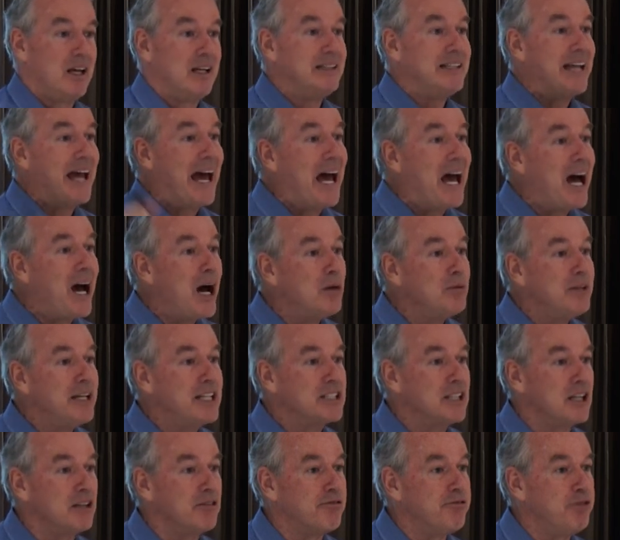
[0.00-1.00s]
Now
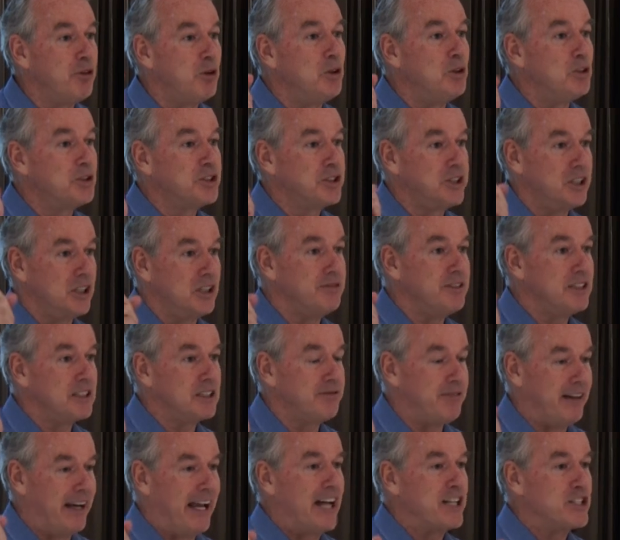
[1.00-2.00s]
these are full
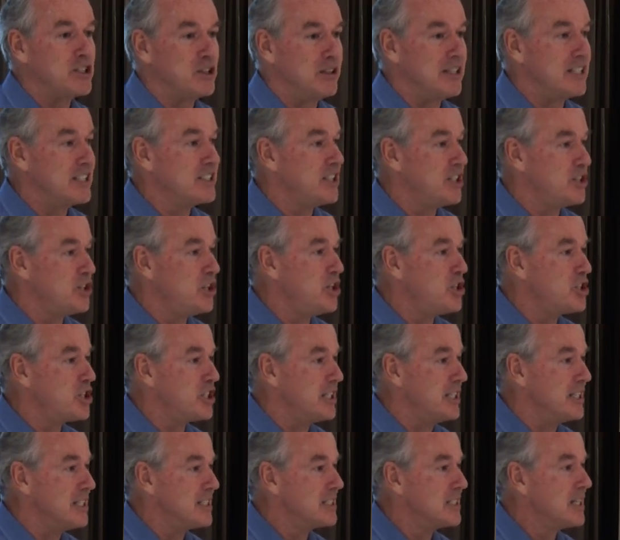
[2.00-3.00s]
service financial
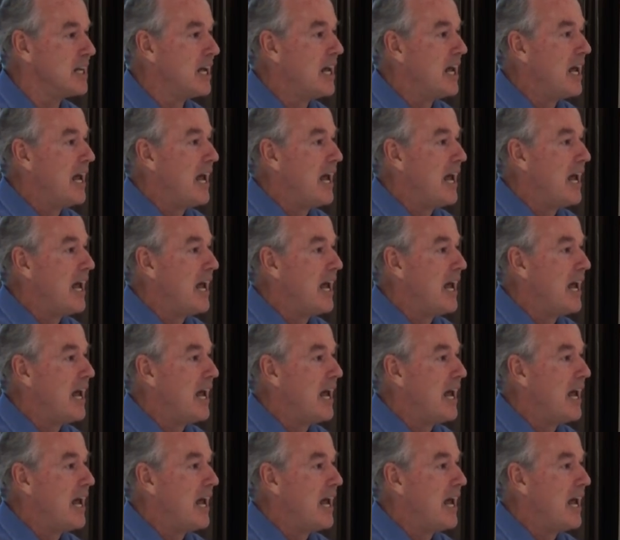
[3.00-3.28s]
institutions.